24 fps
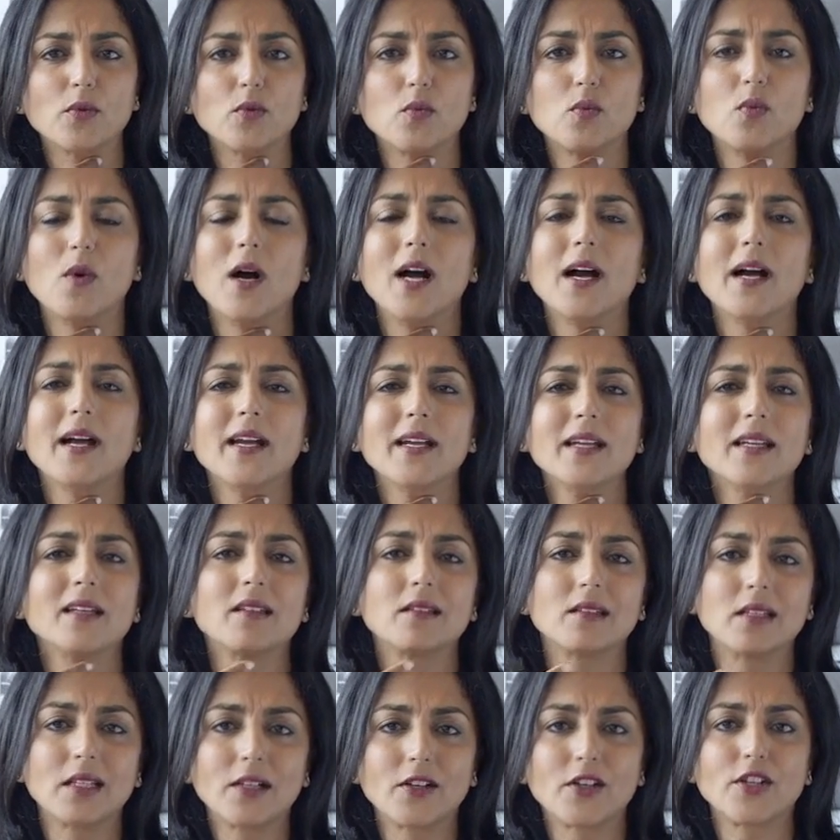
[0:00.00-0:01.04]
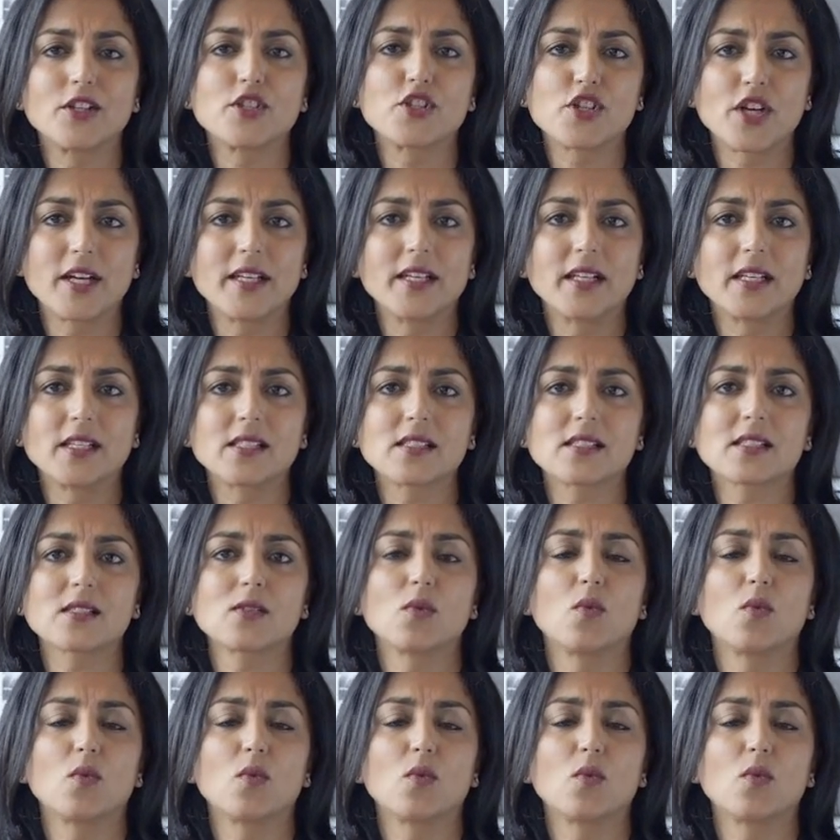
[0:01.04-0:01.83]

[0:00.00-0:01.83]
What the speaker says: Why laryngitis?